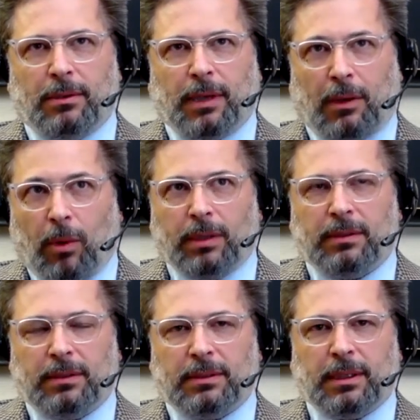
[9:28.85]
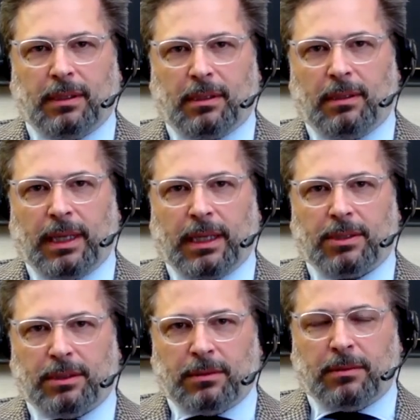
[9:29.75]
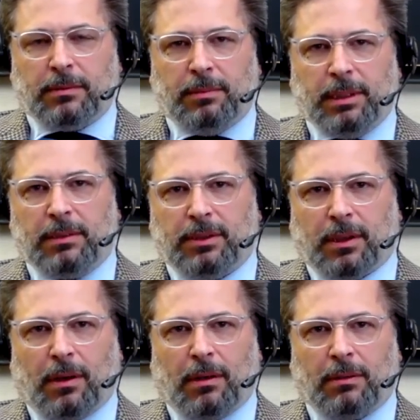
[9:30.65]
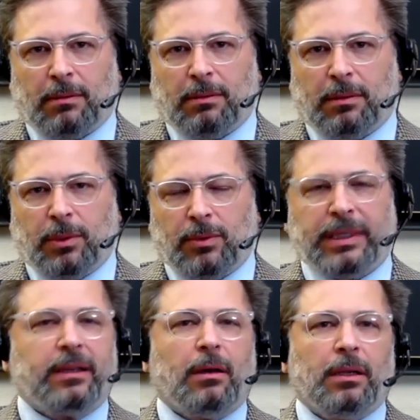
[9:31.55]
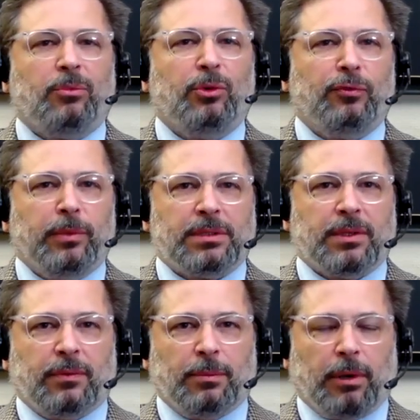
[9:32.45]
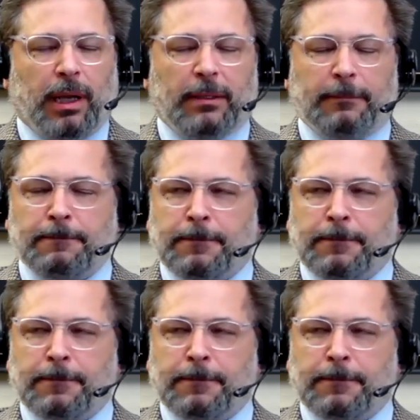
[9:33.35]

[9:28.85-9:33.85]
I wanted a, a, collection built on the most iconic movements of the brand